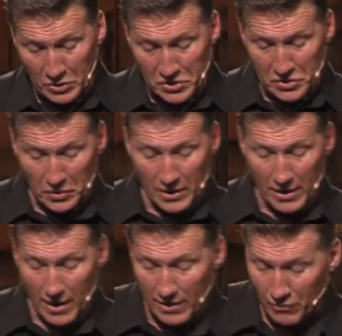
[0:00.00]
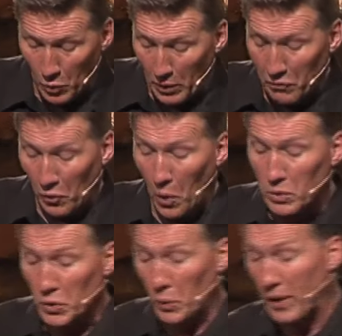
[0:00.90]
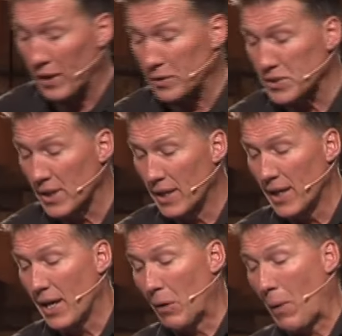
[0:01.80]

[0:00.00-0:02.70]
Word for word: in verses 39 and 40 for older widows.